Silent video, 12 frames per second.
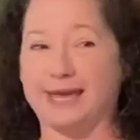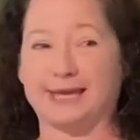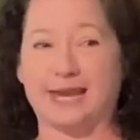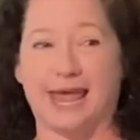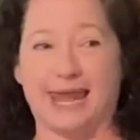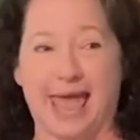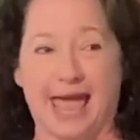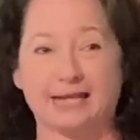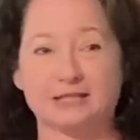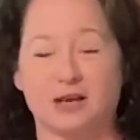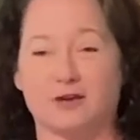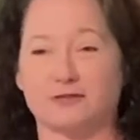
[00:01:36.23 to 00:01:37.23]
and
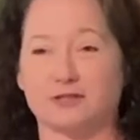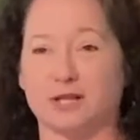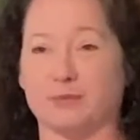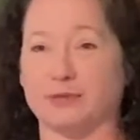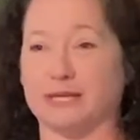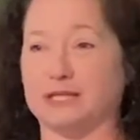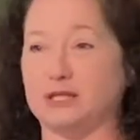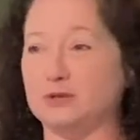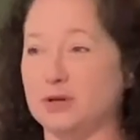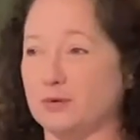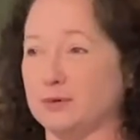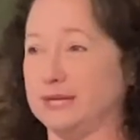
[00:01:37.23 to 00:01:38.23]
ask God for something and you
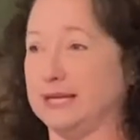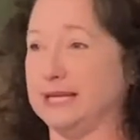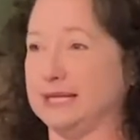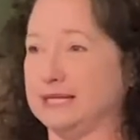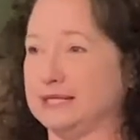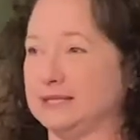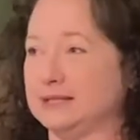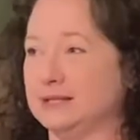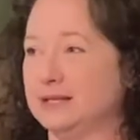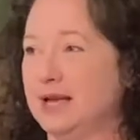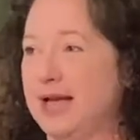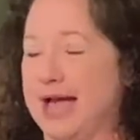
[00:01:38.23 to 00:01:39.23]
don't get it,
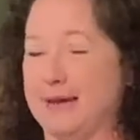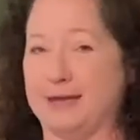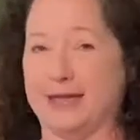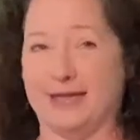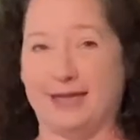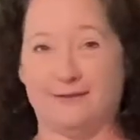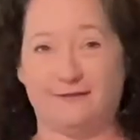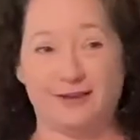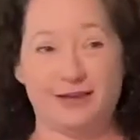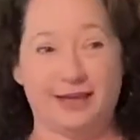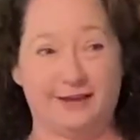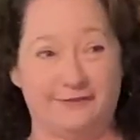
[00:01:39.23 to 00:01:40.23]
if
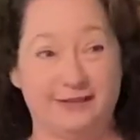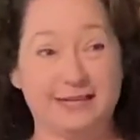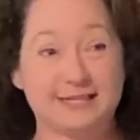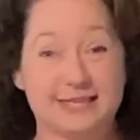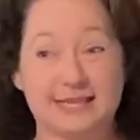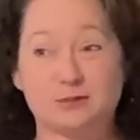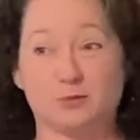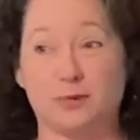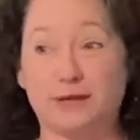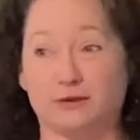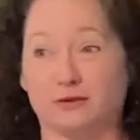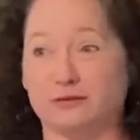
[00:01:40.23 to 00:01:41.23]
it is His
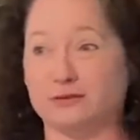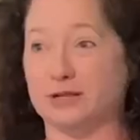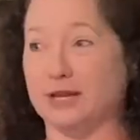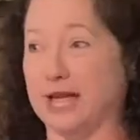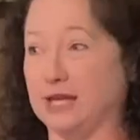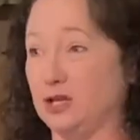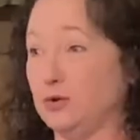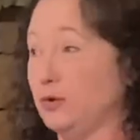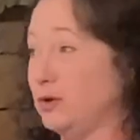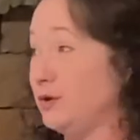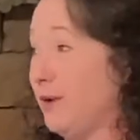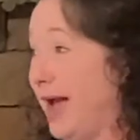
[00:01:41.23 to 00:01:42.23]
will and
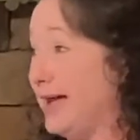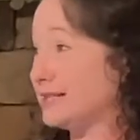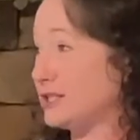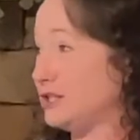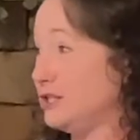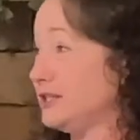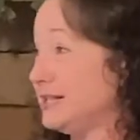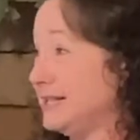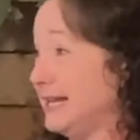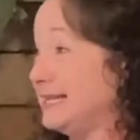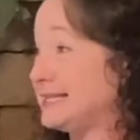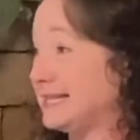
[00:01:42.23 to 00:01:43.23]
you ask,
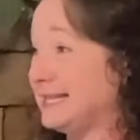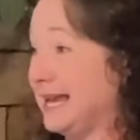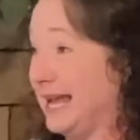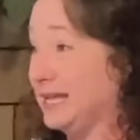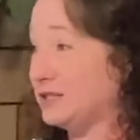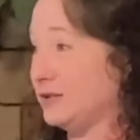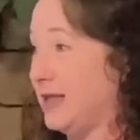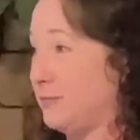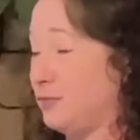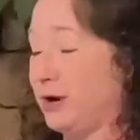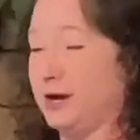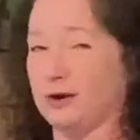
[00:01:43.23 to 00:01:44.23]
He's going to answer
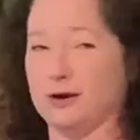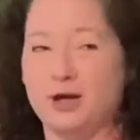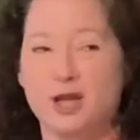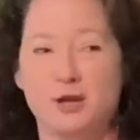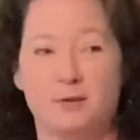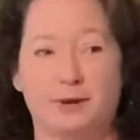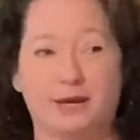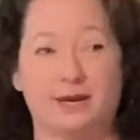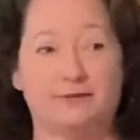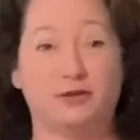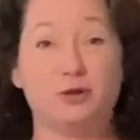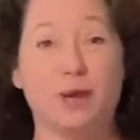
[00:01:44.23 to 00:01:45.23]
that prayer. But
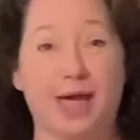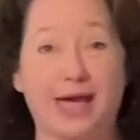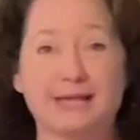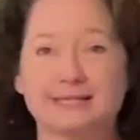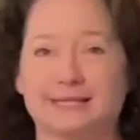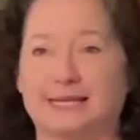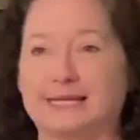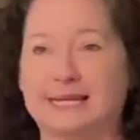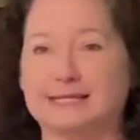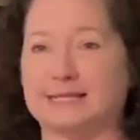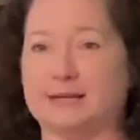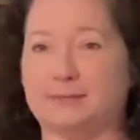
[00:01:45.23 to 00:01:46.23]
if you ask and He
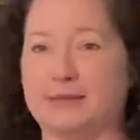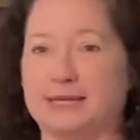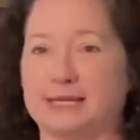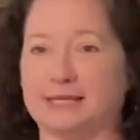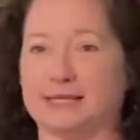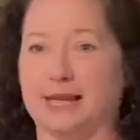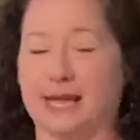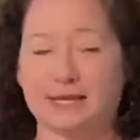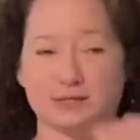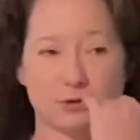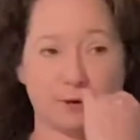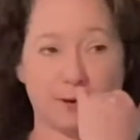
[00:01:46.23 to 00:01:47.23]
doesn't immediately
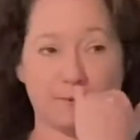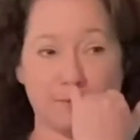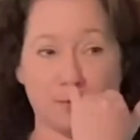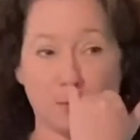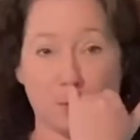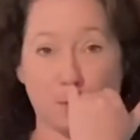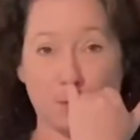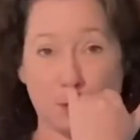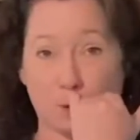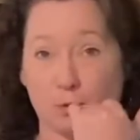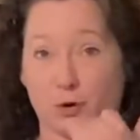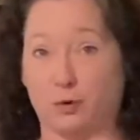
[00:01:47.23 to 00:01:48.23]
answer or give you
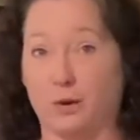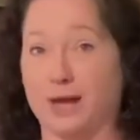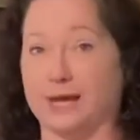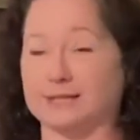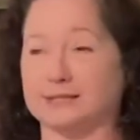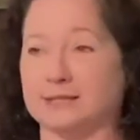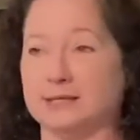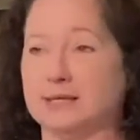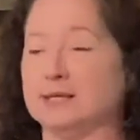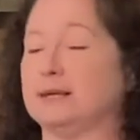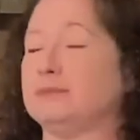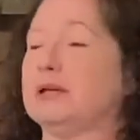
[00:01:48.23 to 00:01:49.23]
your request,
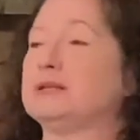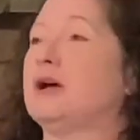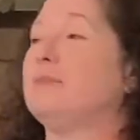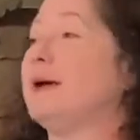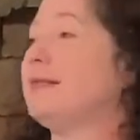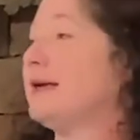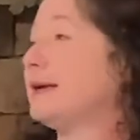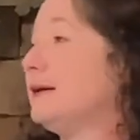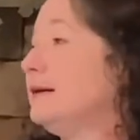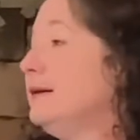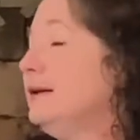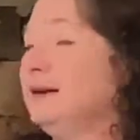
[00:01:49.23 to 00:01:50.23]
I'm not talking about